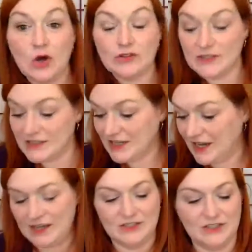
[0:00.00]
to the
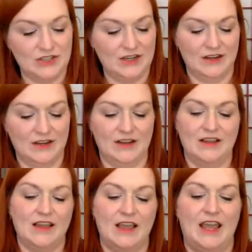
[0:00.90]
touch,
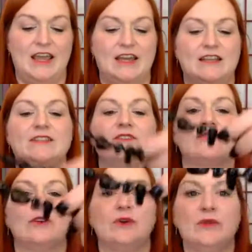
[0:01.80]
and
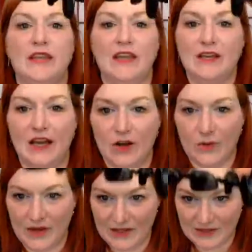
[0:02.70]
frequently, not
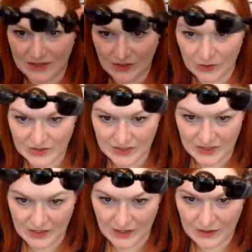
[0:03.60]
always, you'll
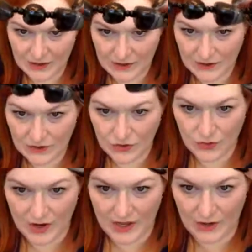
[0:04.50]
see
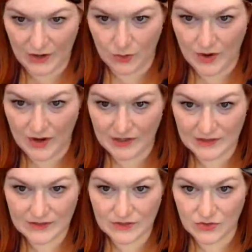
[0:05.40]
gray or white
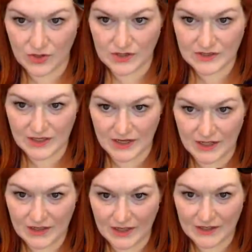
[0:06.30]
streaks in it
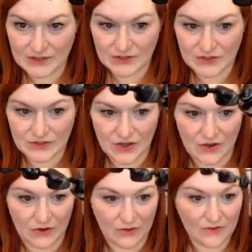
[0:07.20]
like so.